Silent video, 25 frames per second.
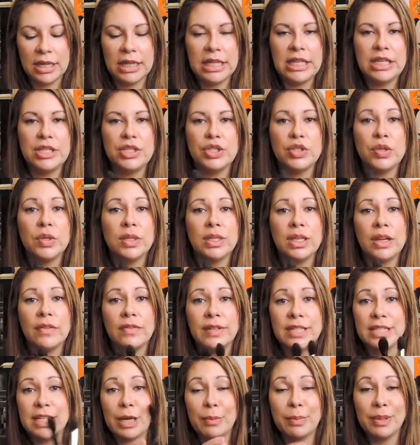and these two
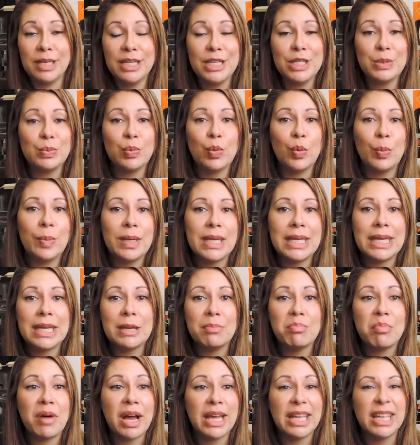lovely doublies will be
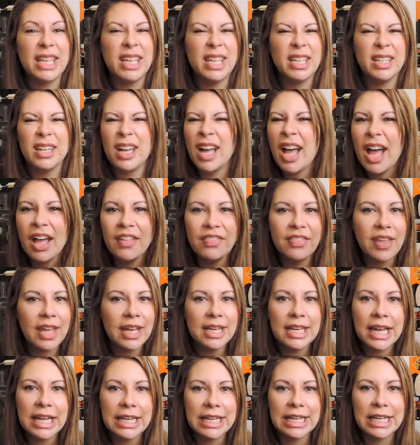in my kit. Aren't
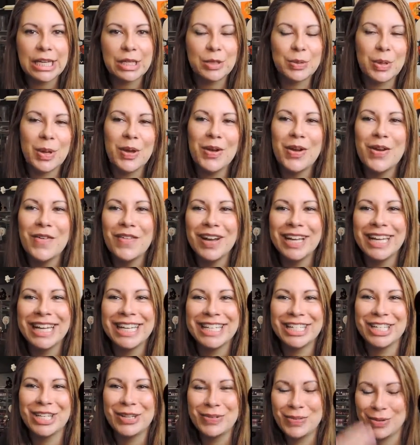they lucky to
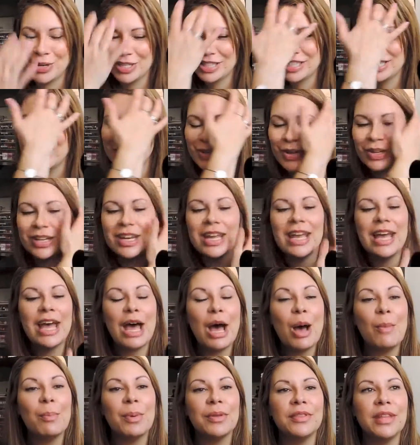get to work with on?
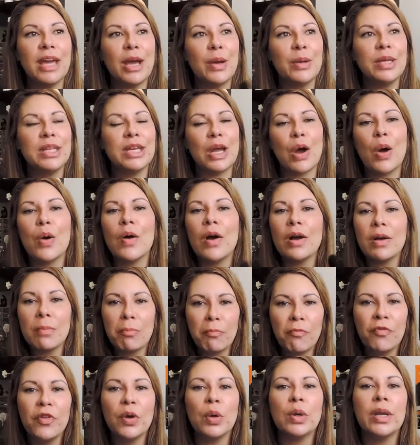But they, you know,
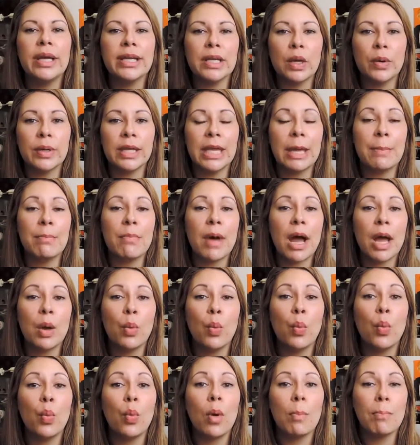I feel like I'll get
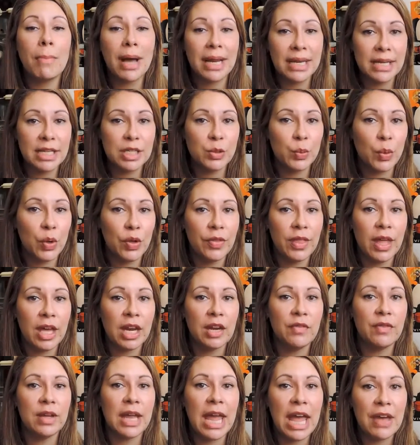my money's worth
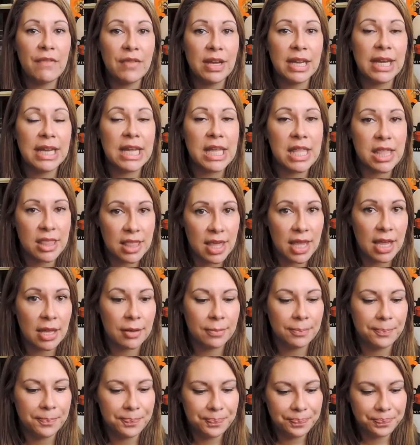out of it having it in
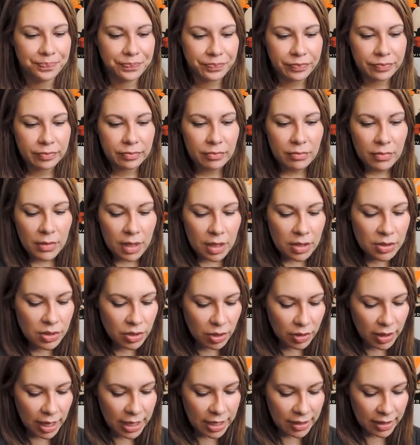there.
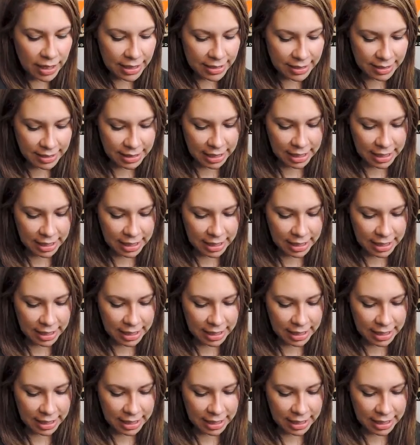So they